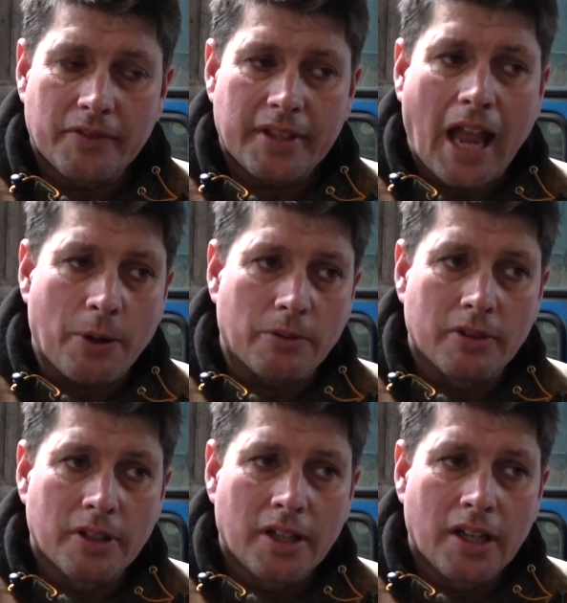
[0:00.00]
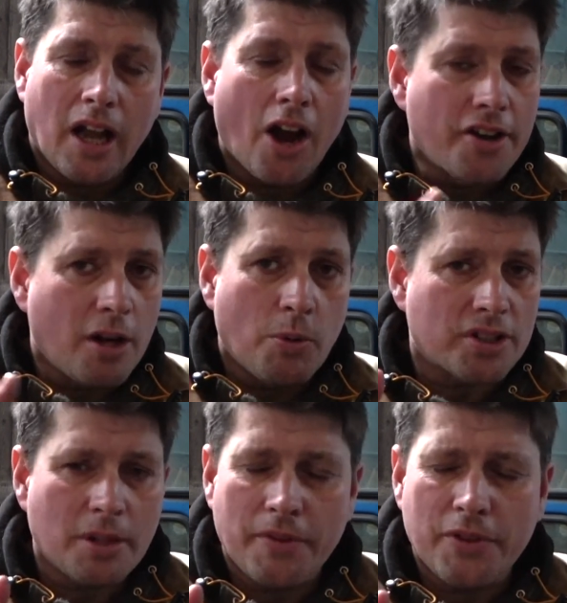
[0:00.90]
Now, I know what
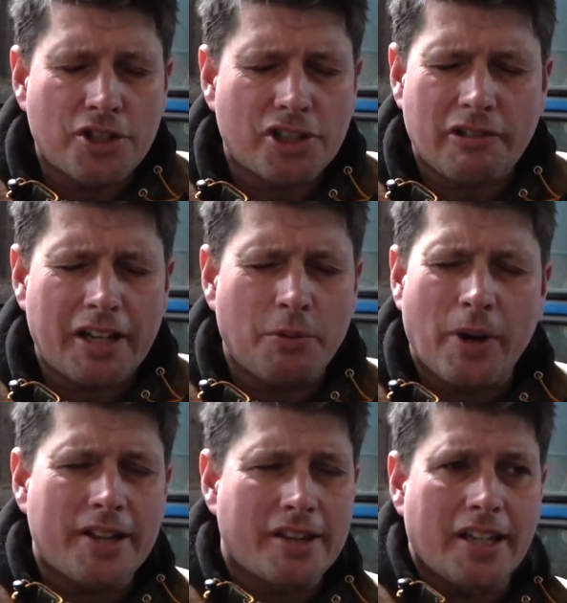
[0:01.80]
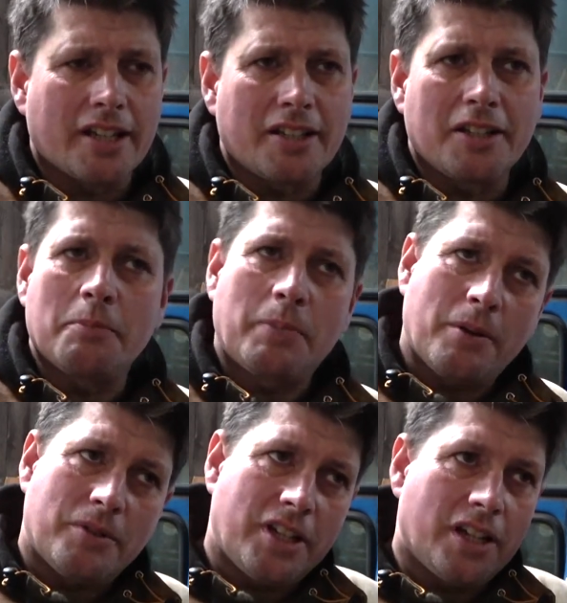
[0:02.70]
some of you straight away thinking
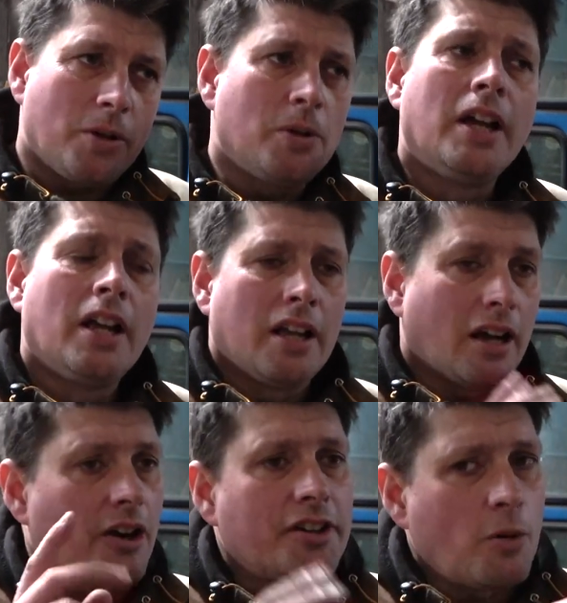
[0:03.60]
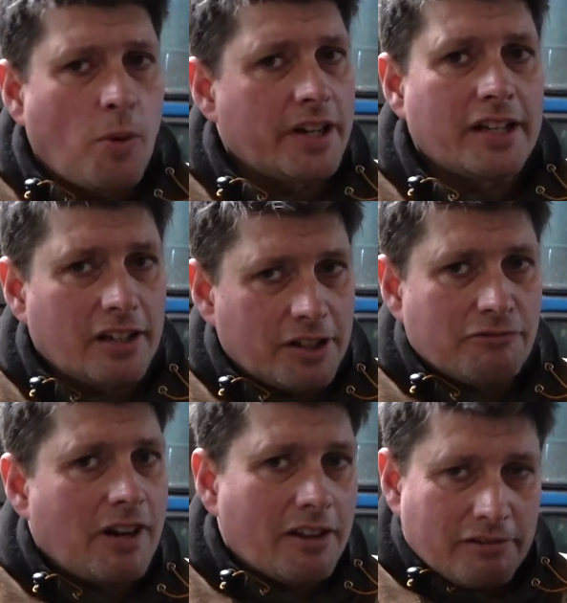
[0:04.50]
about, you know, I know one he'd like
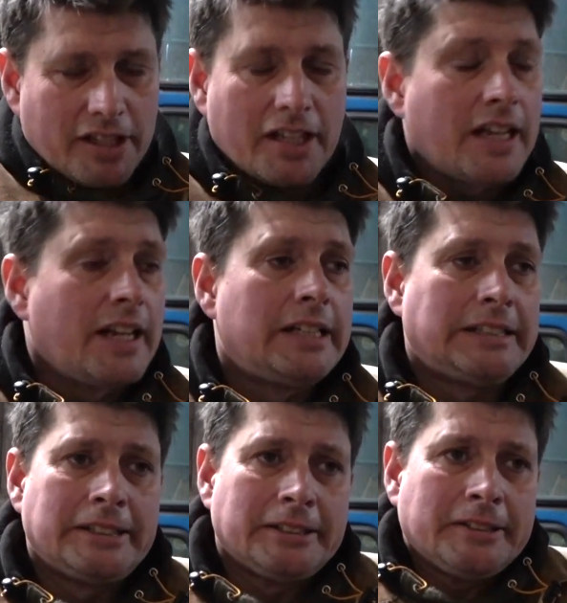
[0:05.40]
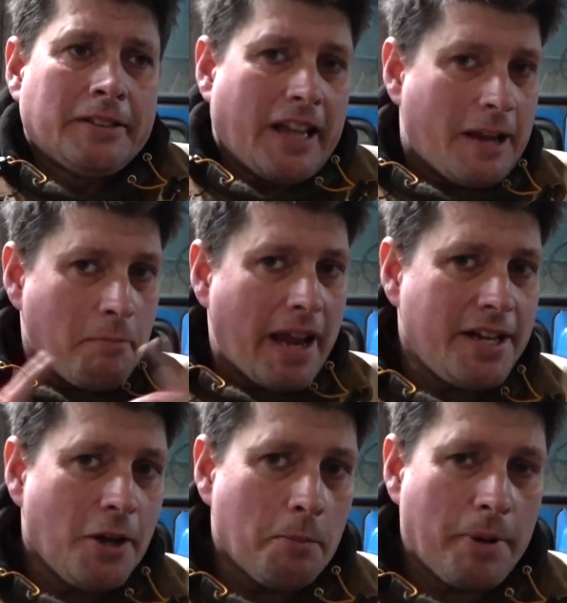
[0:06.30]
rather. It
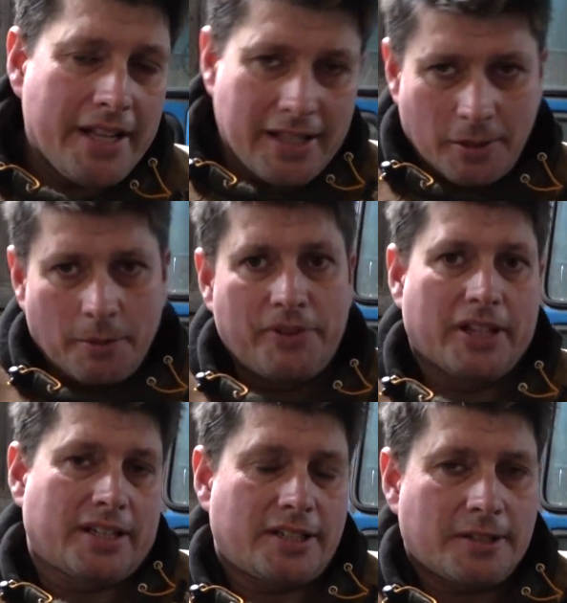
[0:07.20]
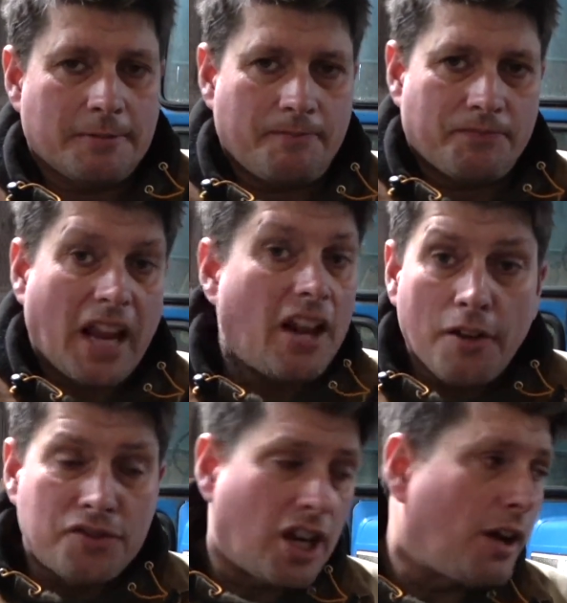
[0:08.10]
may not be that obvious. And
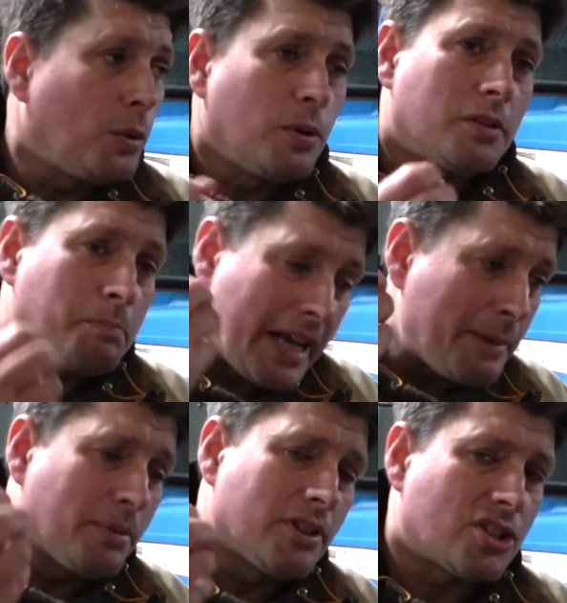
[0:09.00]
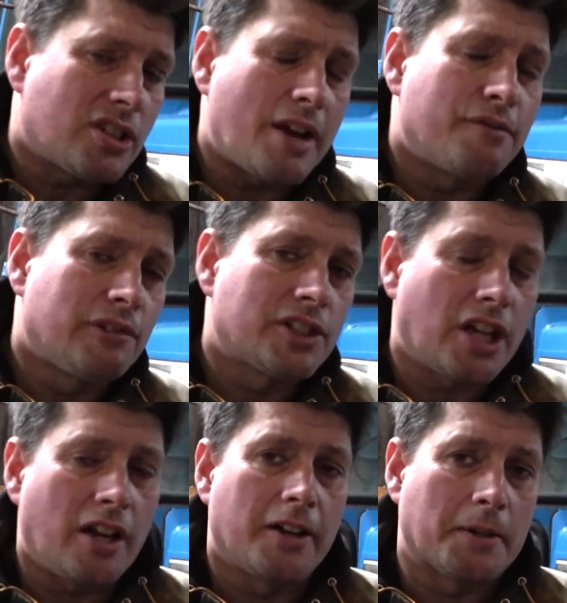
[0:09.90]
I've told people several
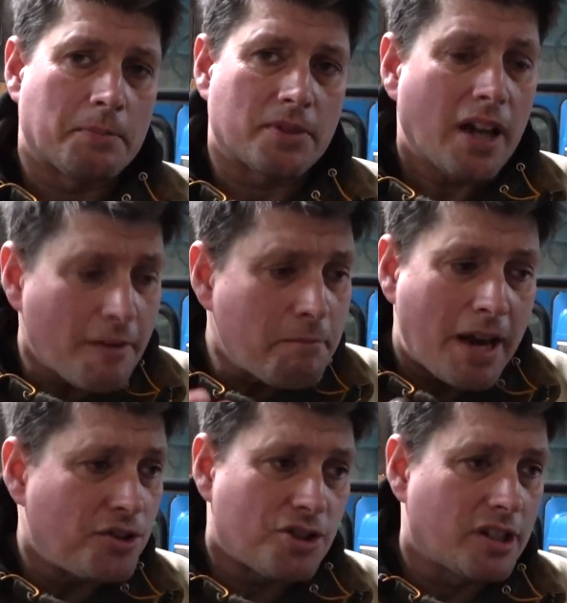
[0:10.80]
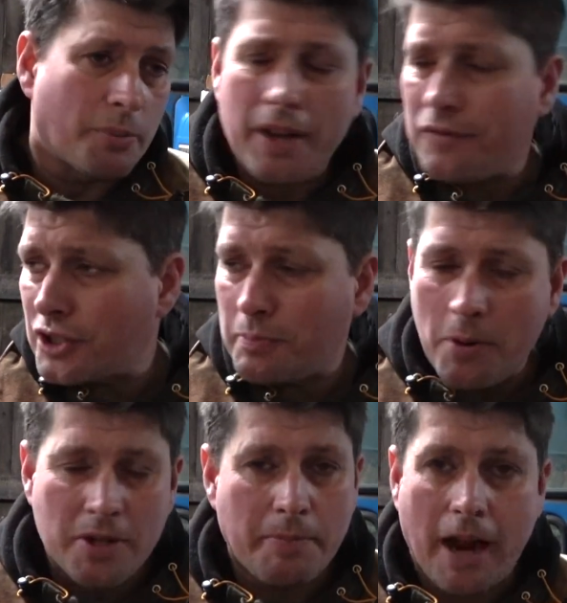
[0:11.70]
times. I have mentioned it. We have
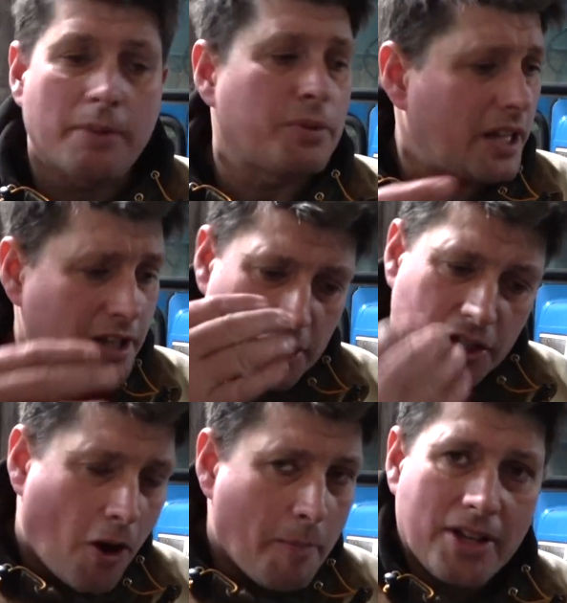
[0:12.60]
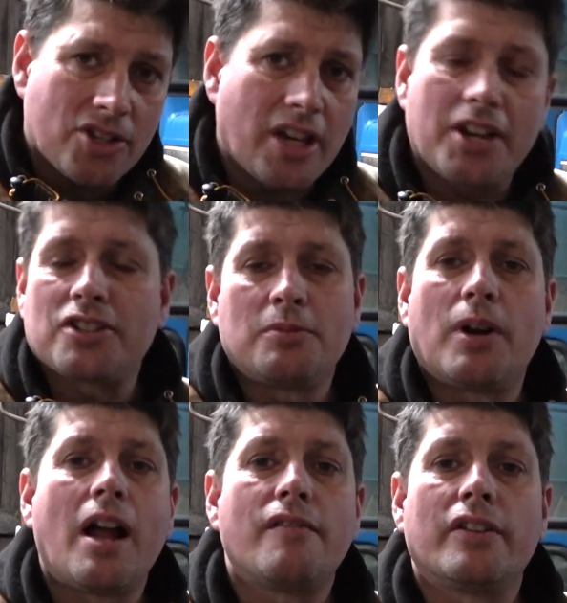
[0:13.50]
spoke about it within the comment section and
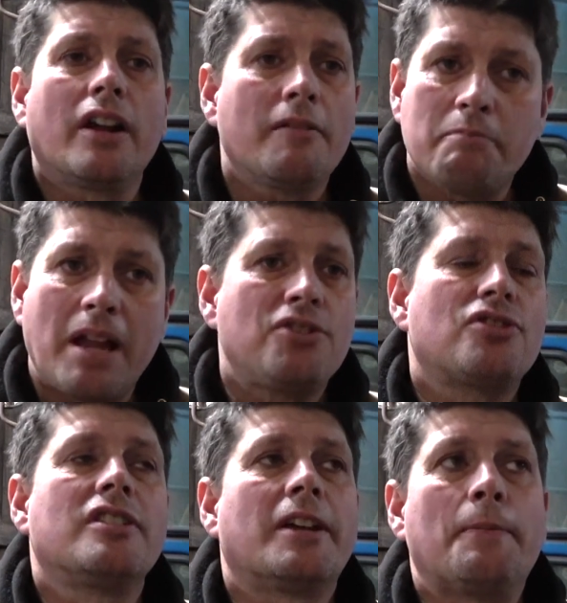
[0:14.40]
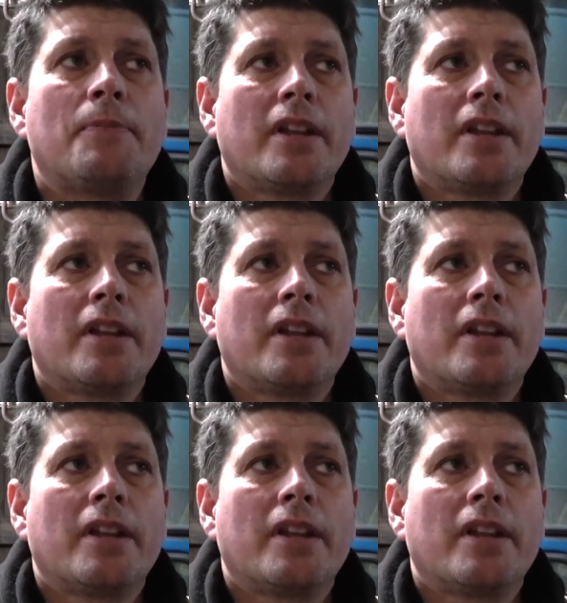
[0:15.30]
whatever. I've mentioned it.